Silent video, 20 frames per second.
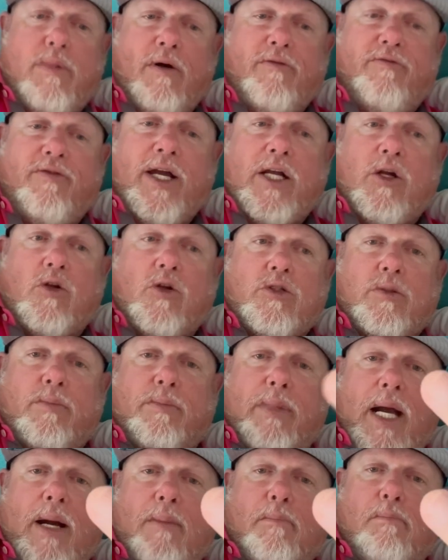My finger's
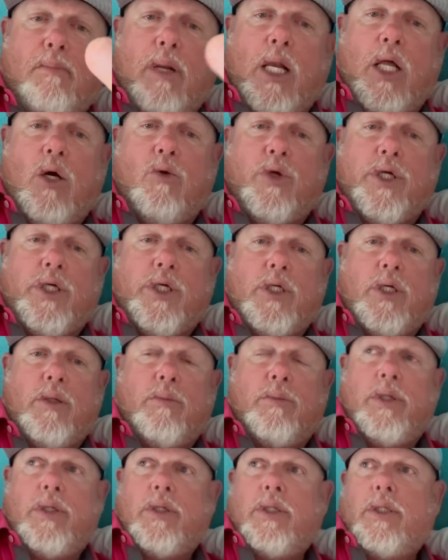about blowed
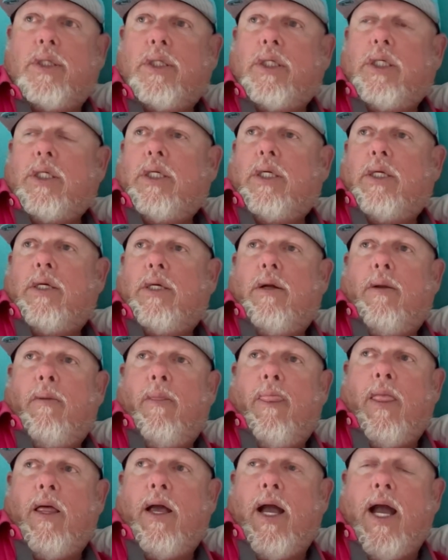up.
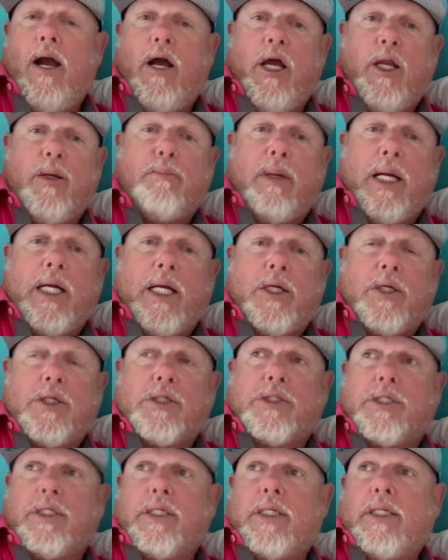How
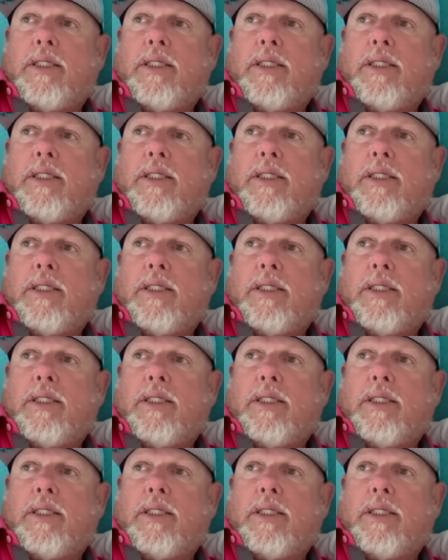embarrassing.